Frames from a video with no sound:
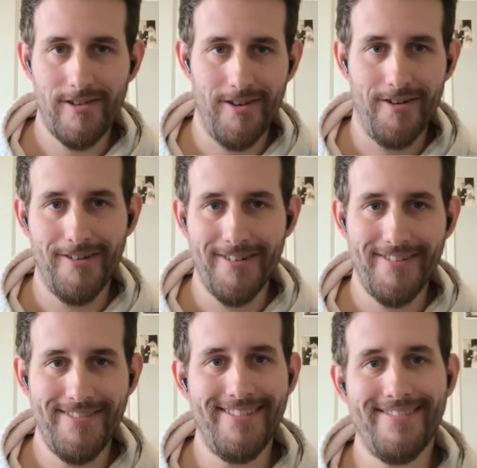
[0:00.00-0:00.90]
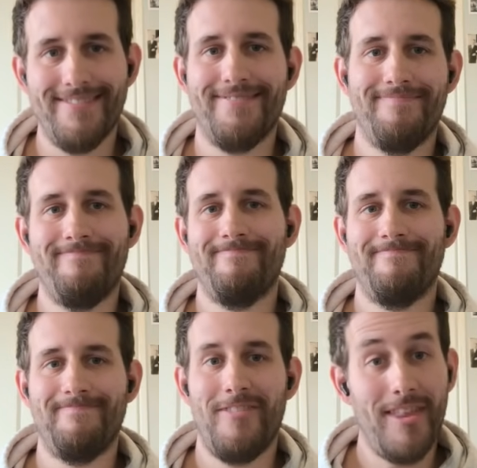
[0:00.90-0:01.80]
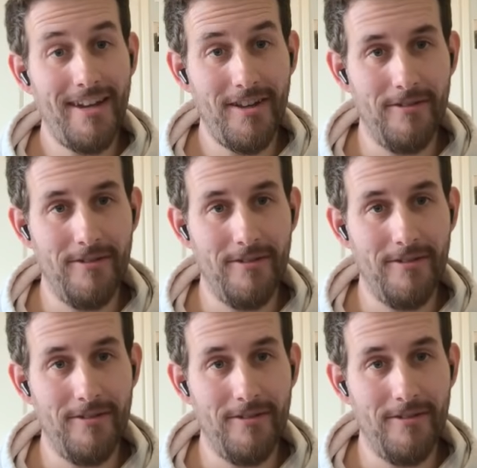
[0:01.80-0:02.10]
so thank